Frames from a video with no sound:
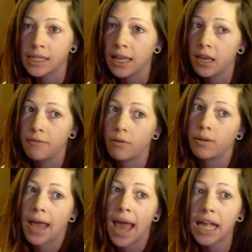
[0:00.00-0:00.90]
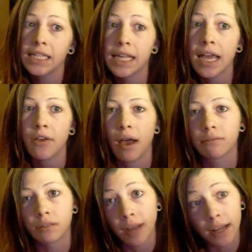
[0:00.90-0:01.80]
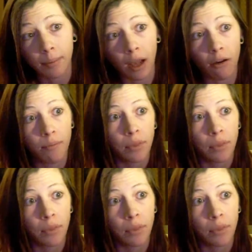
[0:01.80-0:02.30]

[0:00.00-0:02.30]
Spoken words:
they give you an essay you have to write about.